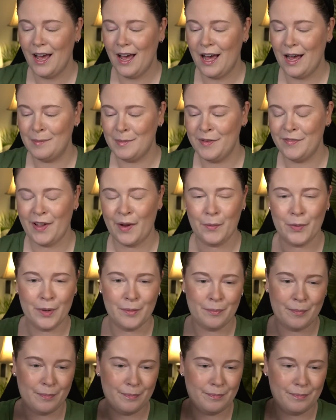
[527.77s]
Um, if I
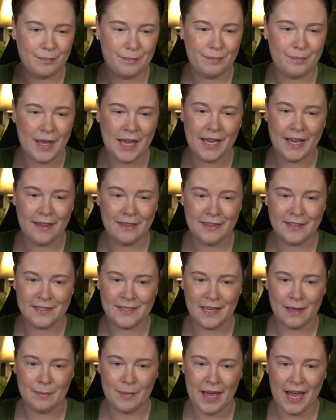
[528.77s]
weren't picking
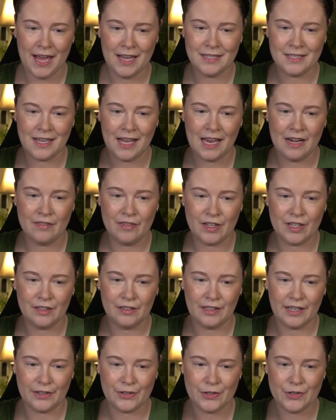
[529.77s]
this up as kind of a
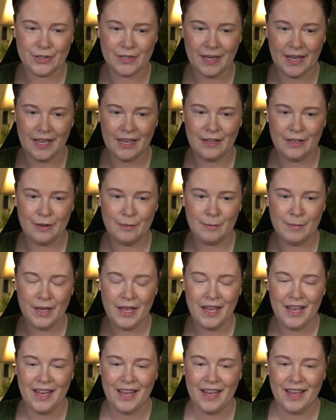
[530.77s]
collector's item,
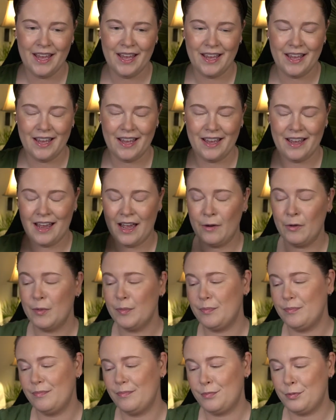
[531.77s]
I
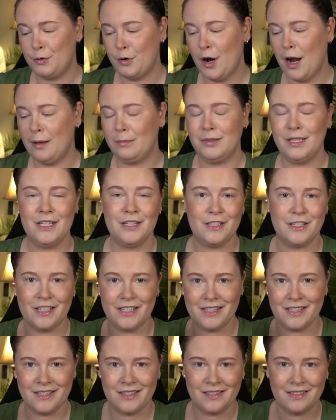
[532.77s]
would probably
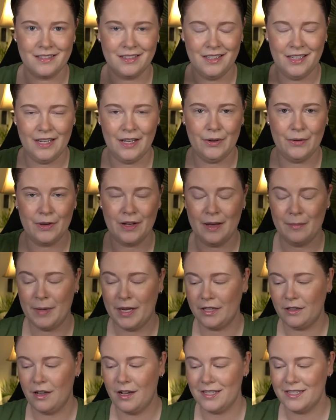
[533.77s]
just, you know, cut
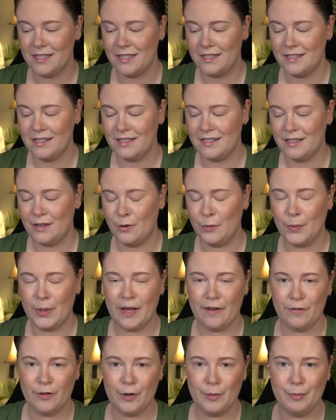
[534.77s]
my losses or
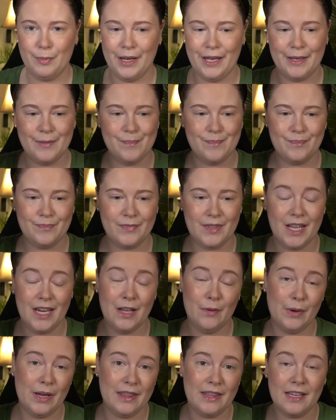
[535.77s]
whatever, but
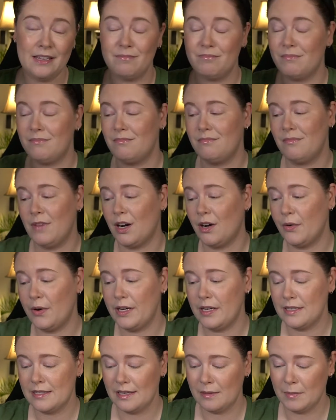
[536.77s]
anyway, they are
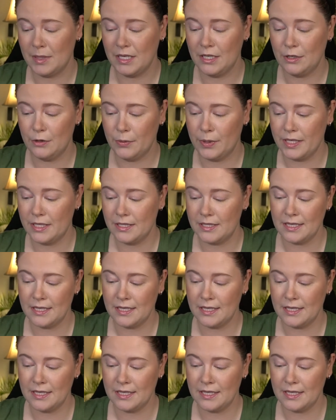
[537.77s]
going to send me a new one.